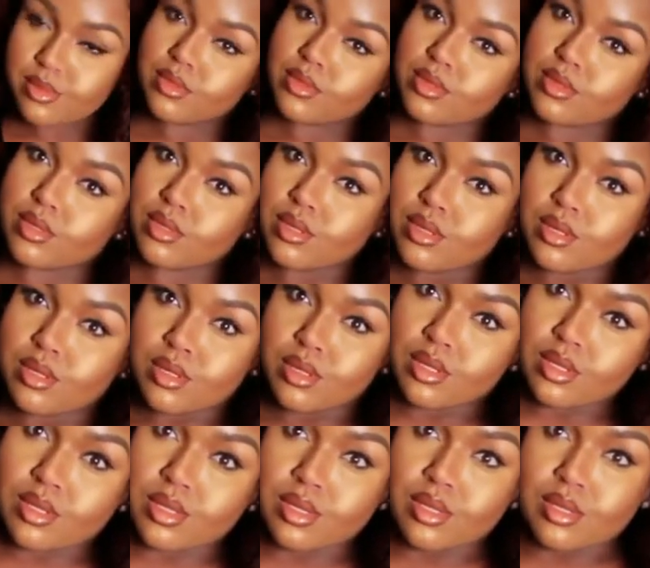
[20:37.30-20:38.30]
just
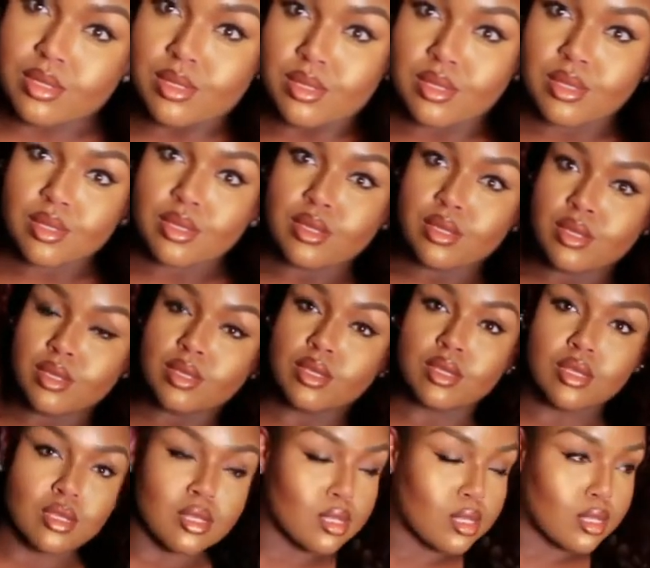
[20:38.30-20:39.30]
life, like really,
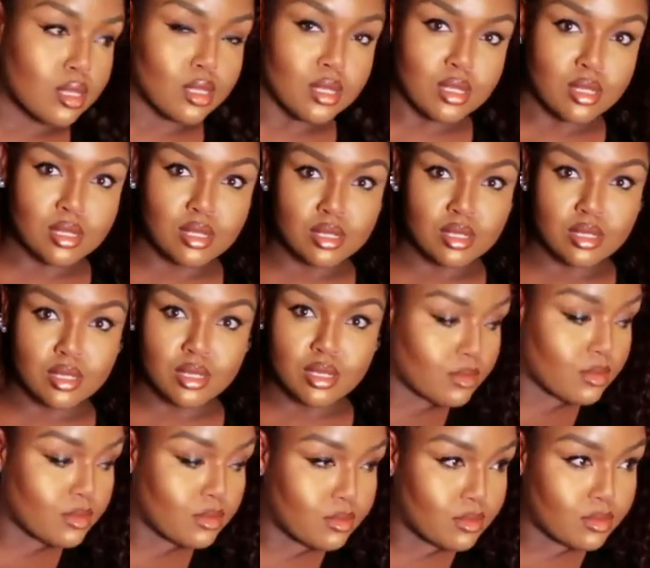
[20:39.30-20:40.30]
really
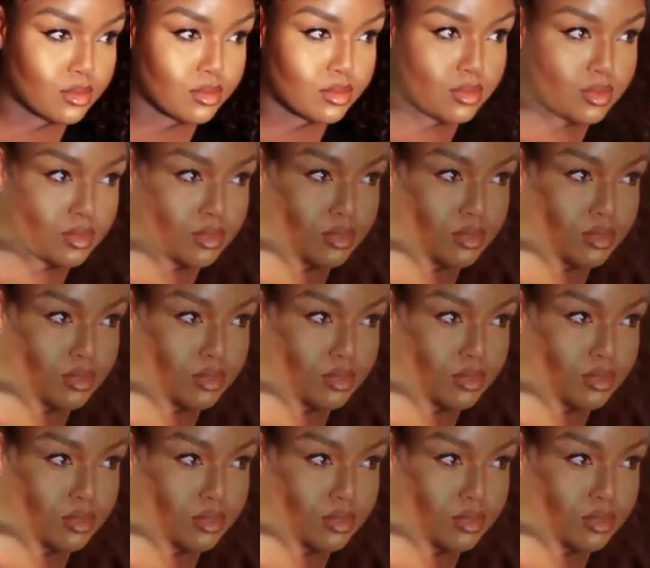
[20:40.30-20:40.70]
chilled